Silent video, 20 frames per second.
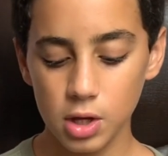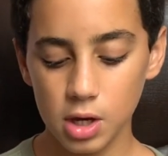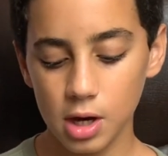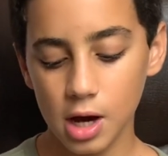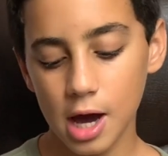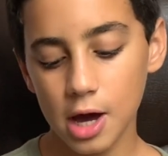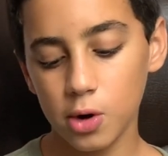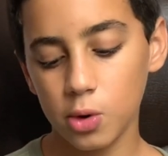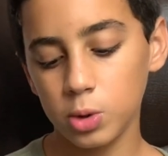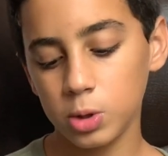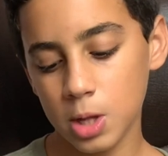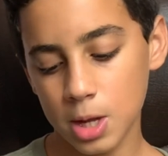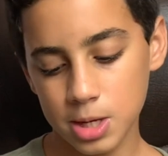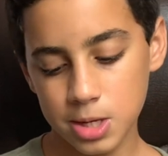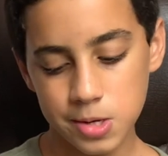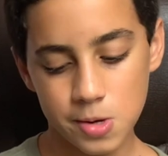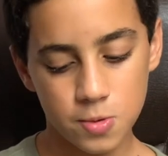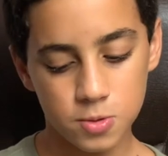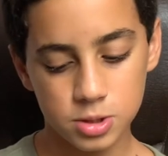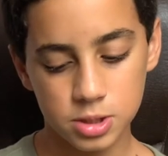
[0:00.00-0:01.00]
I don't like
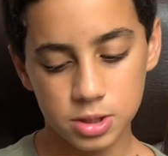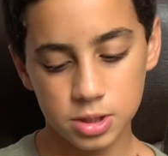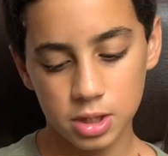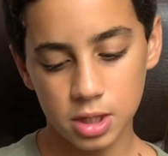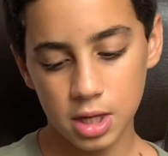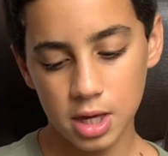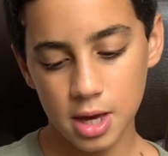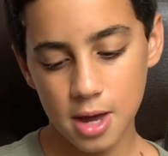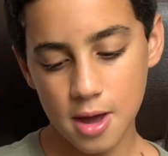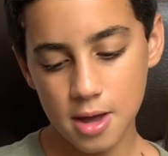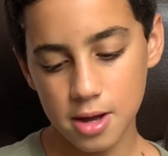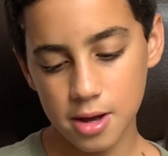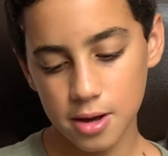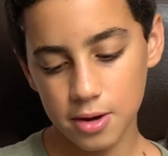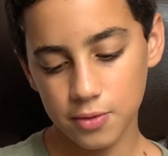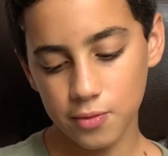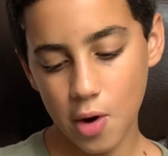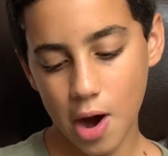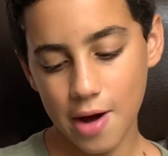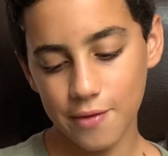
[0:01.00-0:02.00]
use the
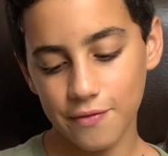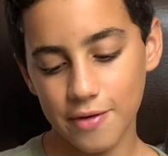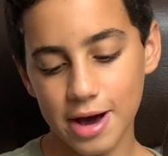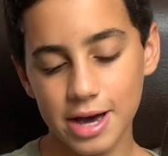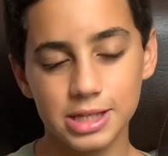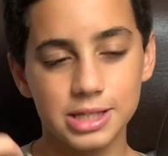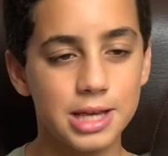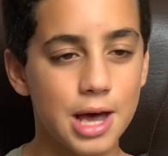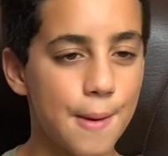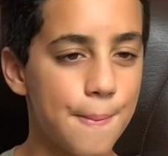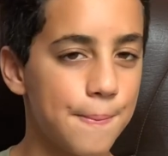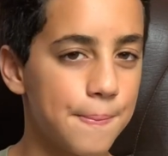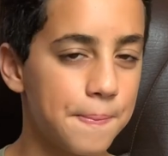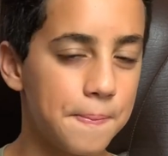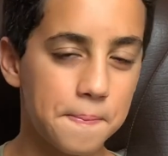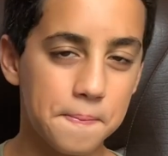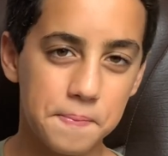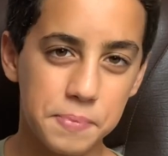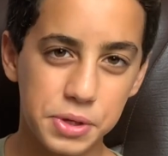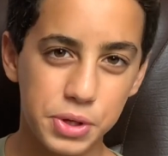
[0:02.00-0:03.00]
graphite
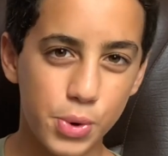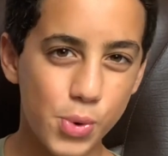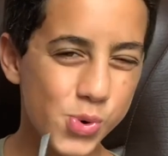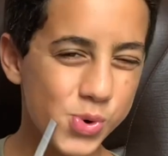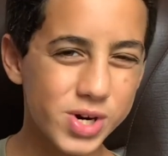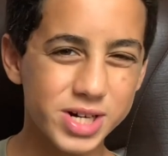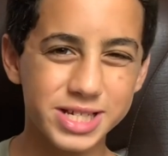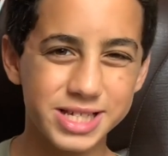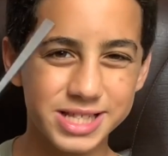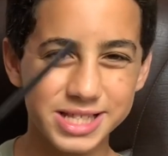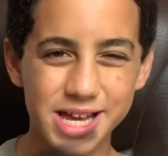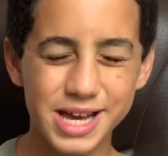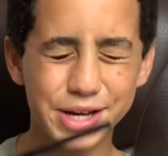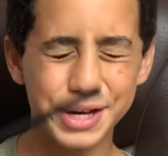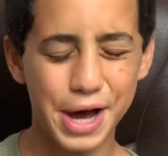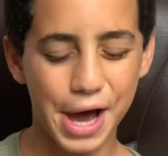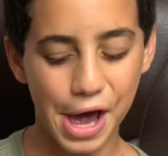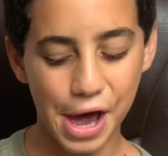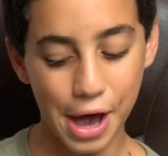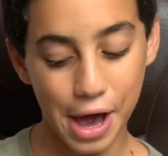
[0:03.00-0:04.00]
pure stick.
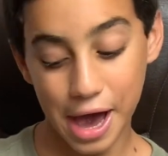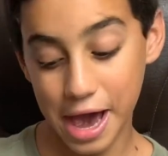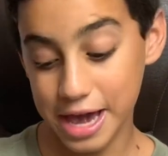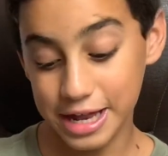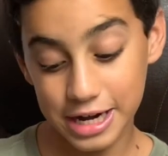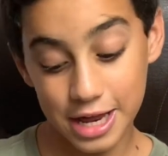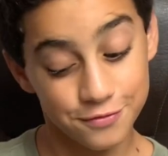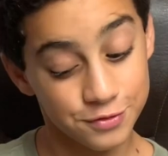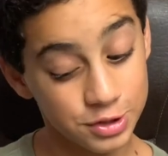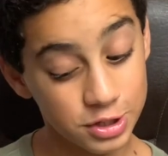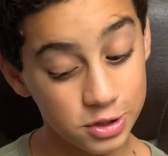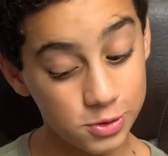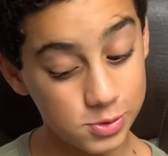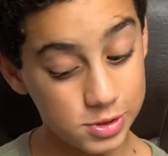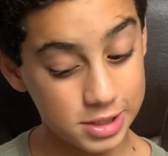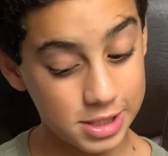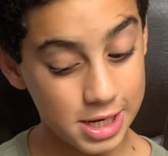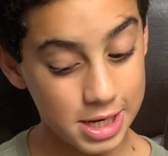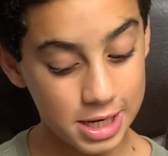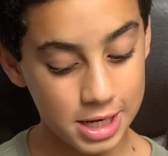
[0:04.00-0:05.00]
I never use
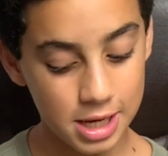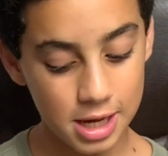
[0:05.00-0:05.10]
it.